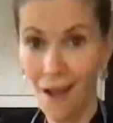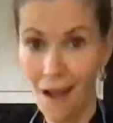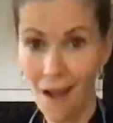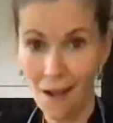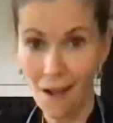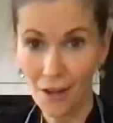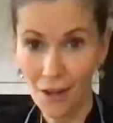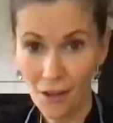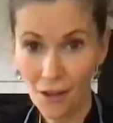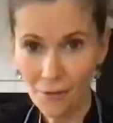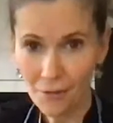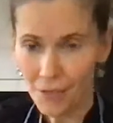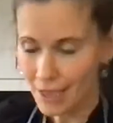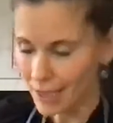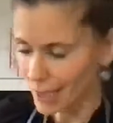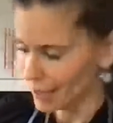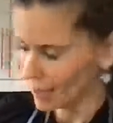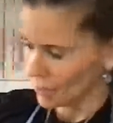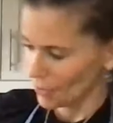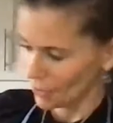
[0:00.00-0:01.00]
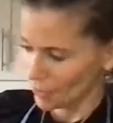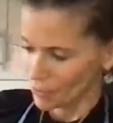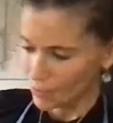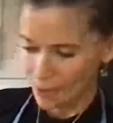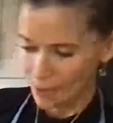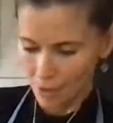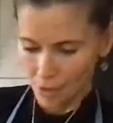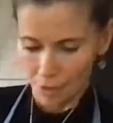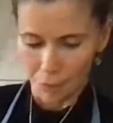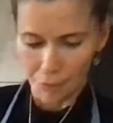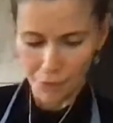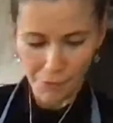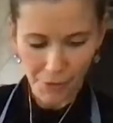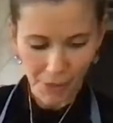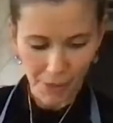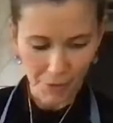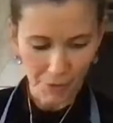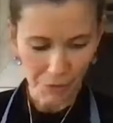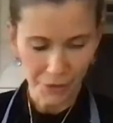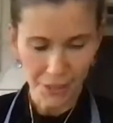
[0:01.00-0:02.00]
On an unrelated note, we were
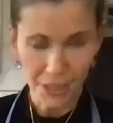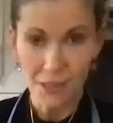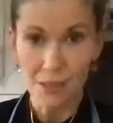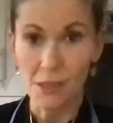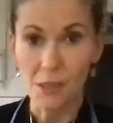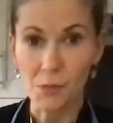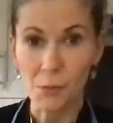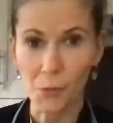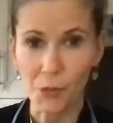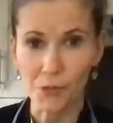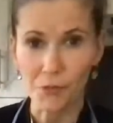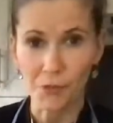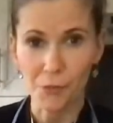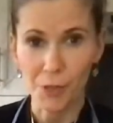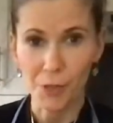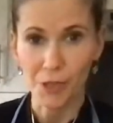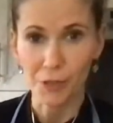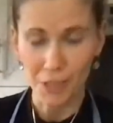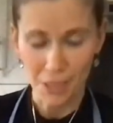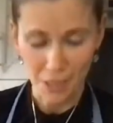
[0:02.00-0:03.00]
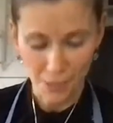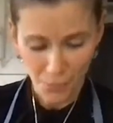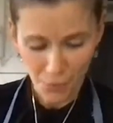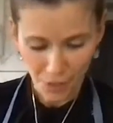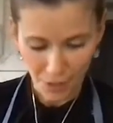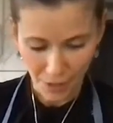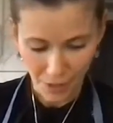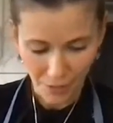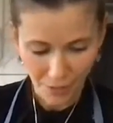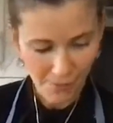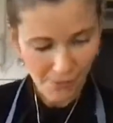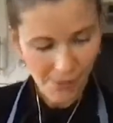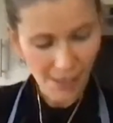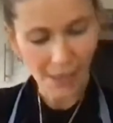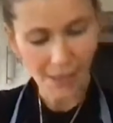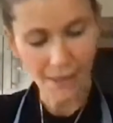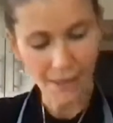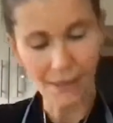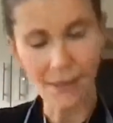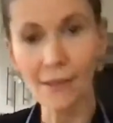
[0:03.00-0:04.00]
out of greens this morning for my green smoothie,
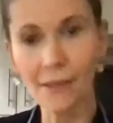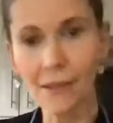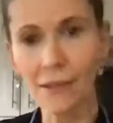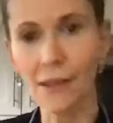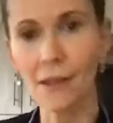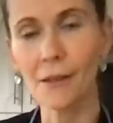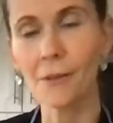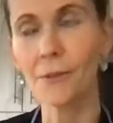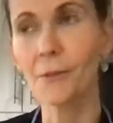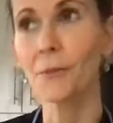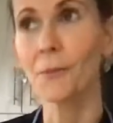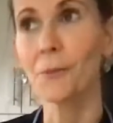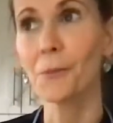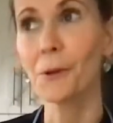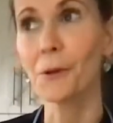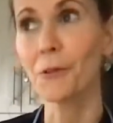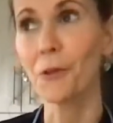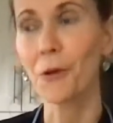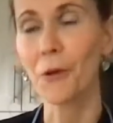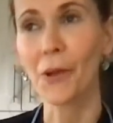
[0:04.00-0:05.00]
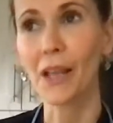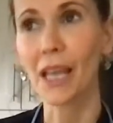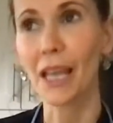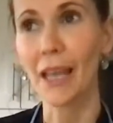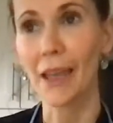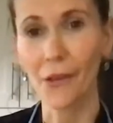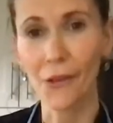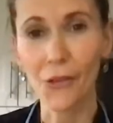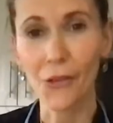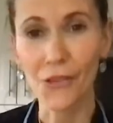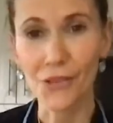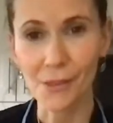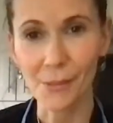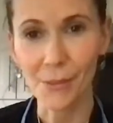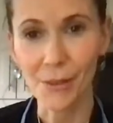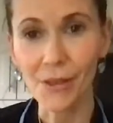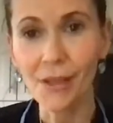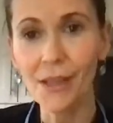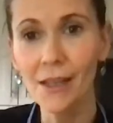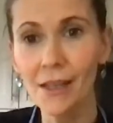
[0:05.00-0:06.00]
and we were growing kale this
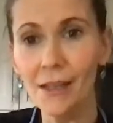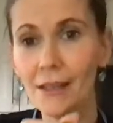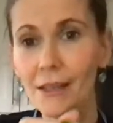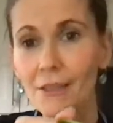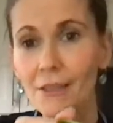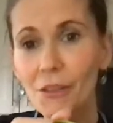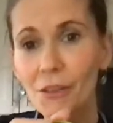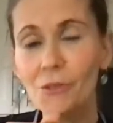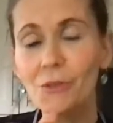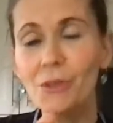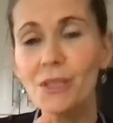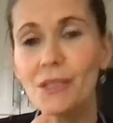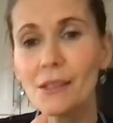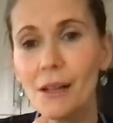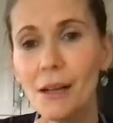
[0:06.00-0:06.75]
summer, and look, we still